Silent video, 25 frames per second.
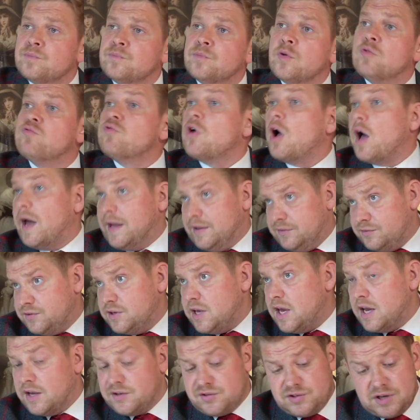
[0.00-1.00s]
Right,
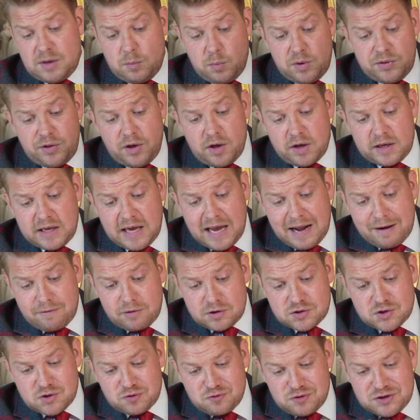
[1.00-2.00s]
yes, and with her
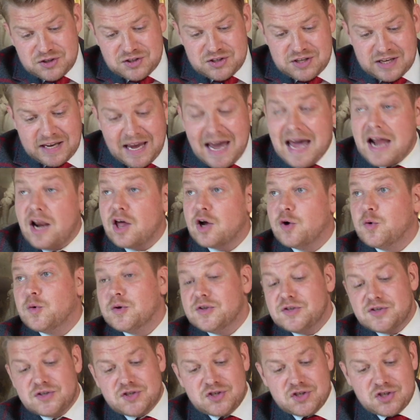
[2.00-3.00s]
characteristic
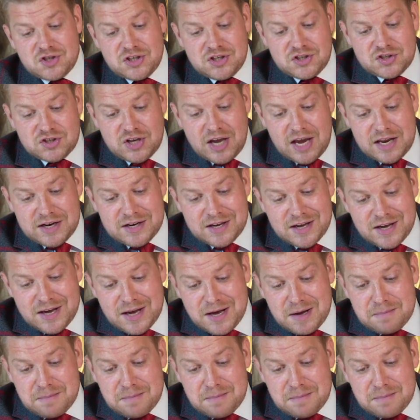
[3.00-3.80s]
eloquence, she said,